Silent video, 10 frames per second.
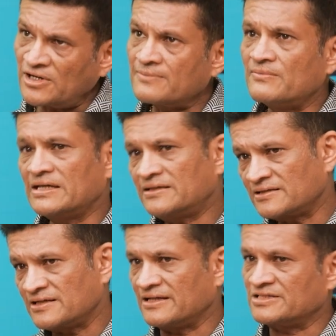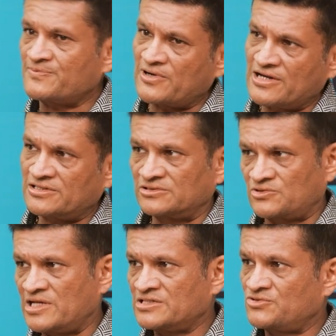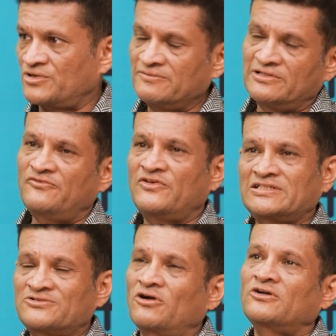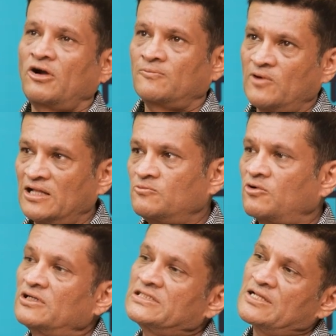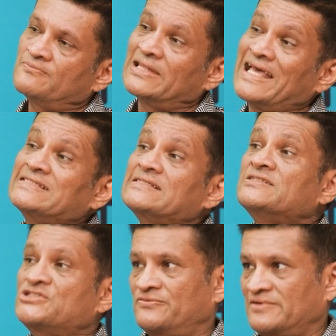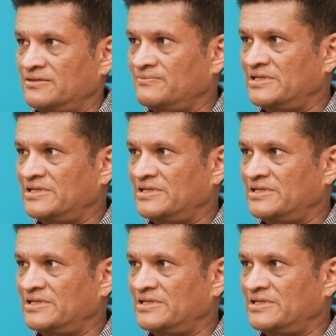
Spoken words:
try and make it an inspirational twist, or even if it's not gone well, what are some lessons you've learned?